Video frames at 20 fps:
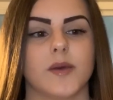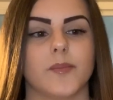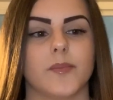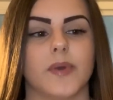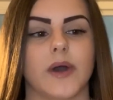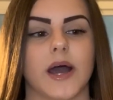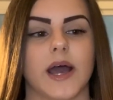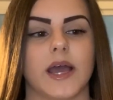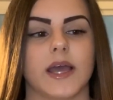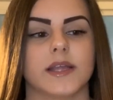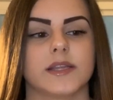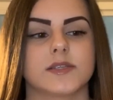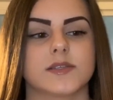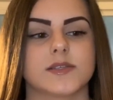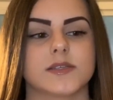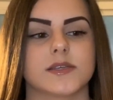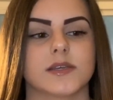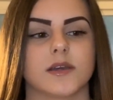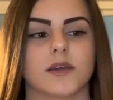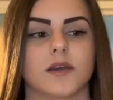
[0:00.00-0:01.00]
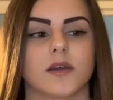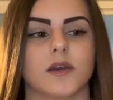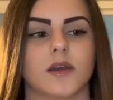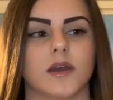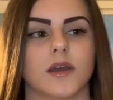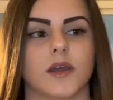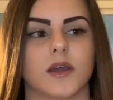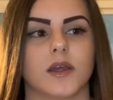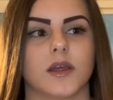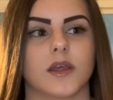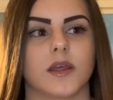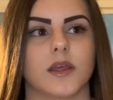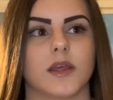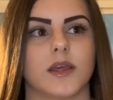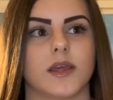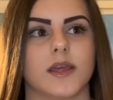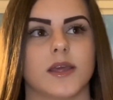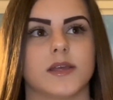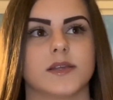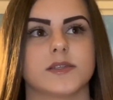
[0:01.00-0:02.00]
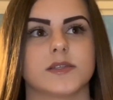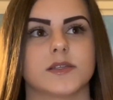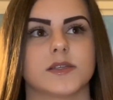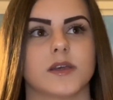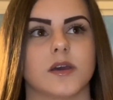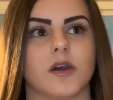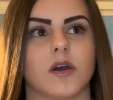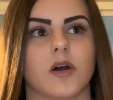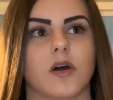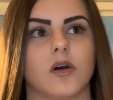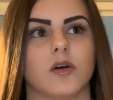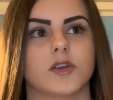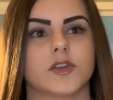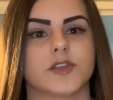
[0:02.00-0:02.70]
but he still